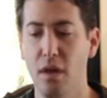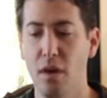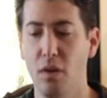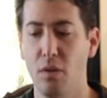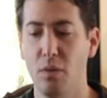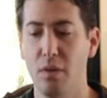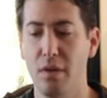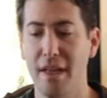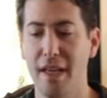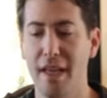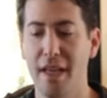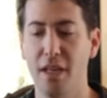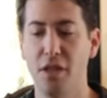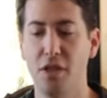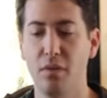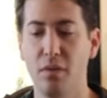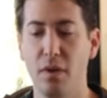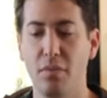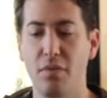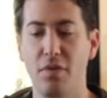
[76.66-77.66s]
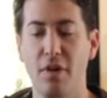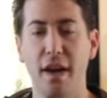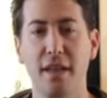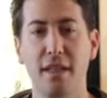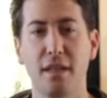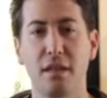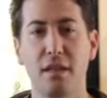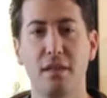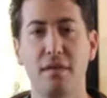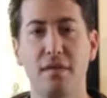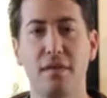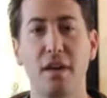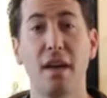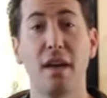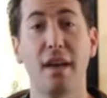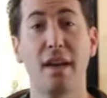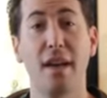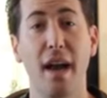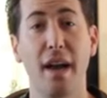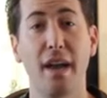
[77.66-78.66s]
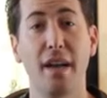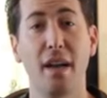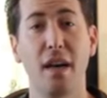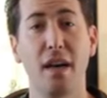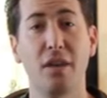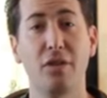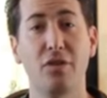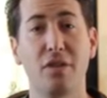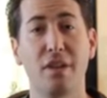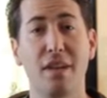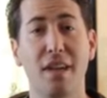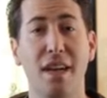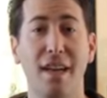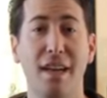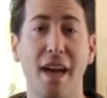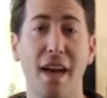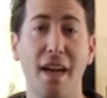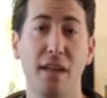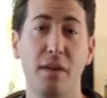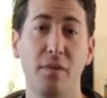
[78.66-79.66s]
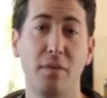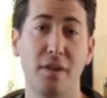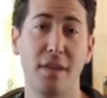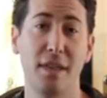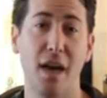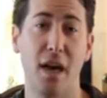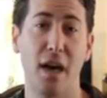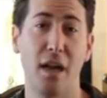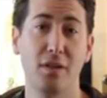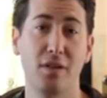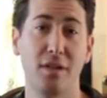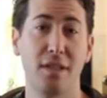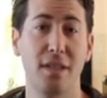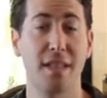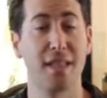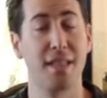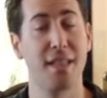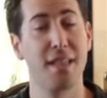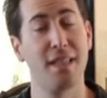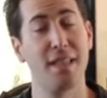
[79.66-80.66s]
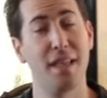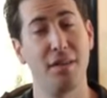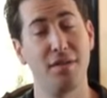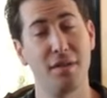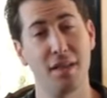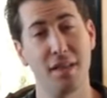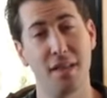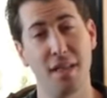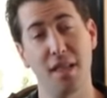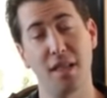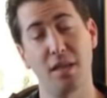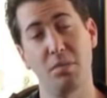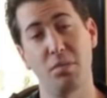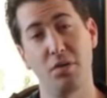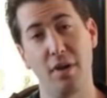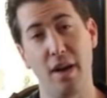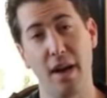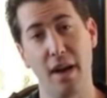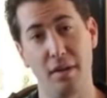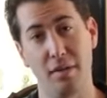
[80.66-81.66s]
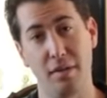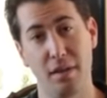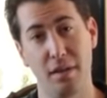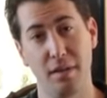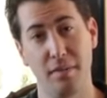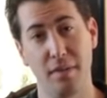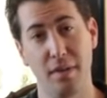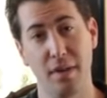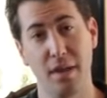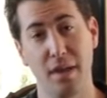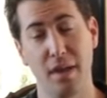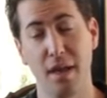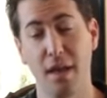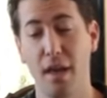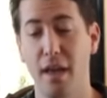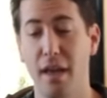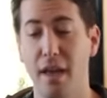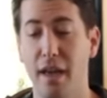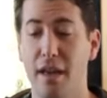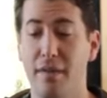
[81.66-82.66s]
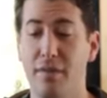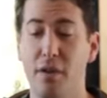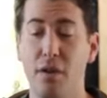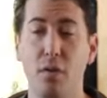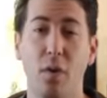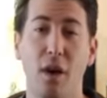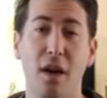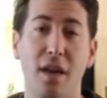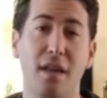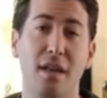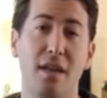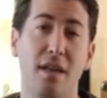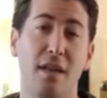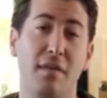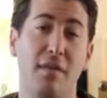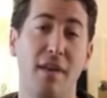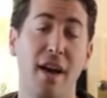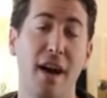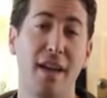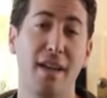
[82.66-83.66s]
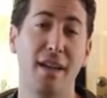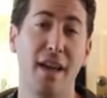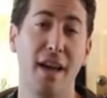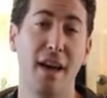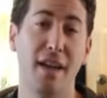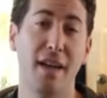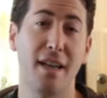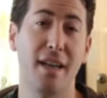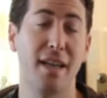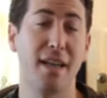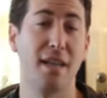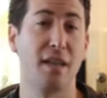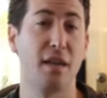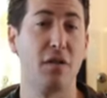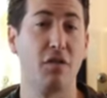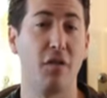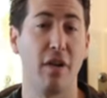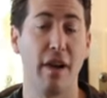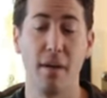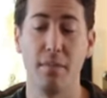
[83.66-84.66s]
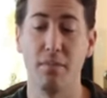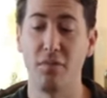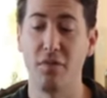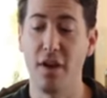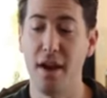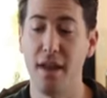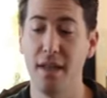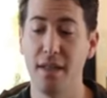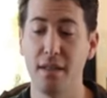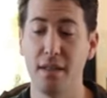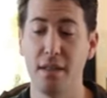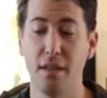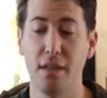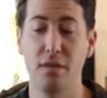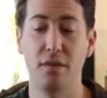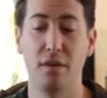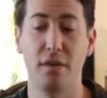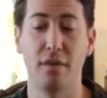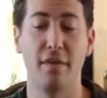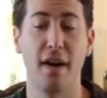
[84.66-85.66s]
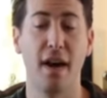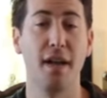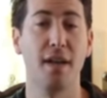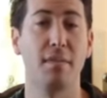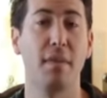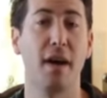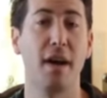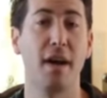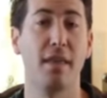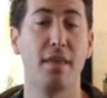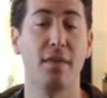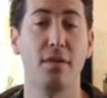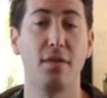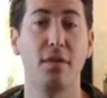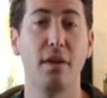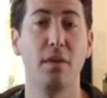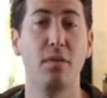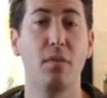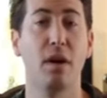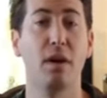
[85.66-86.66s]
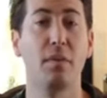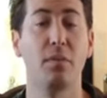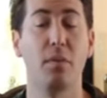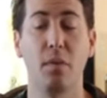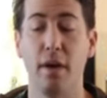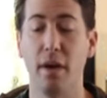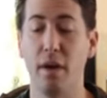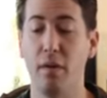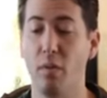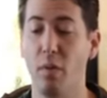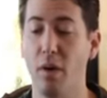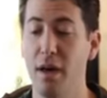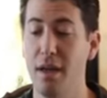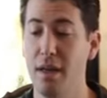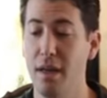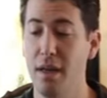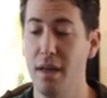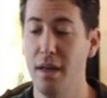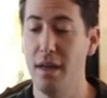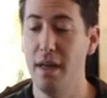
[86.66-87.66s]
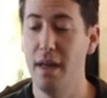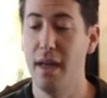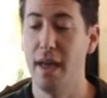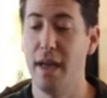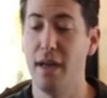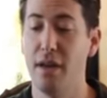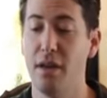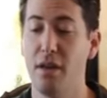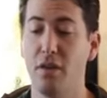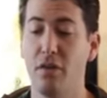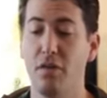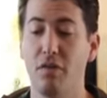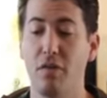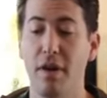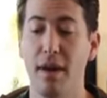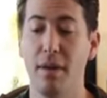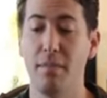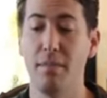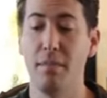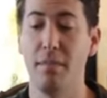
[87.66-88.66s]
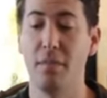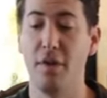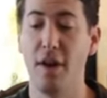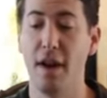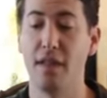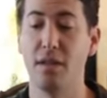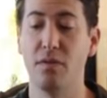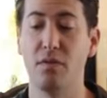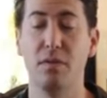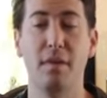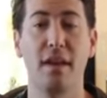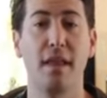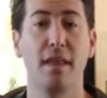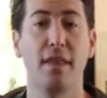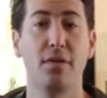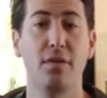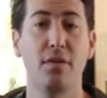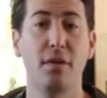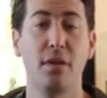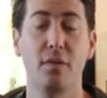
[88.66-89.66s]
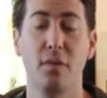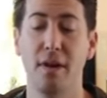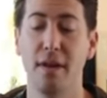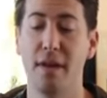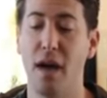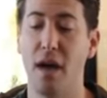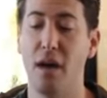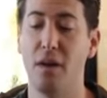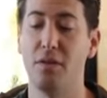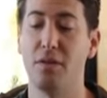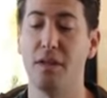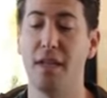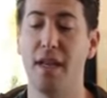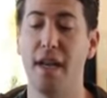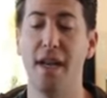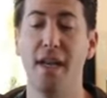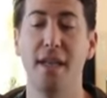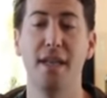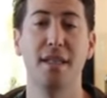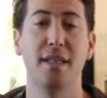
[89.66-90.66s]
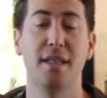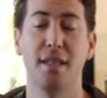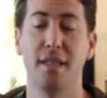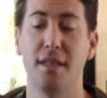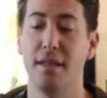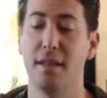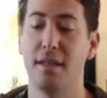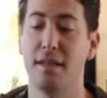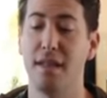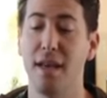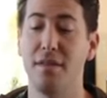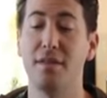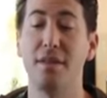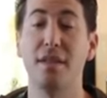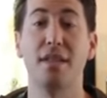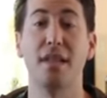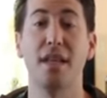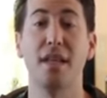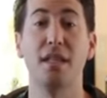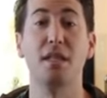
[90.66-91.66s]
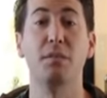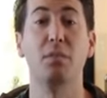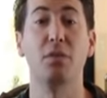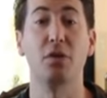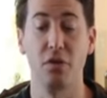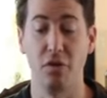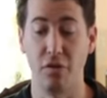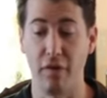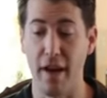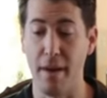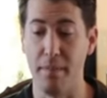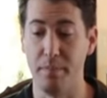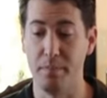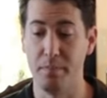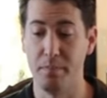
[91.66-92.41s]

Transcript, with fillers: would get you a price of $991.67 per ounce. If you wanted to divide that and get the gram price, you divide it by 31.1, and your gram price would be $31.87 per gram.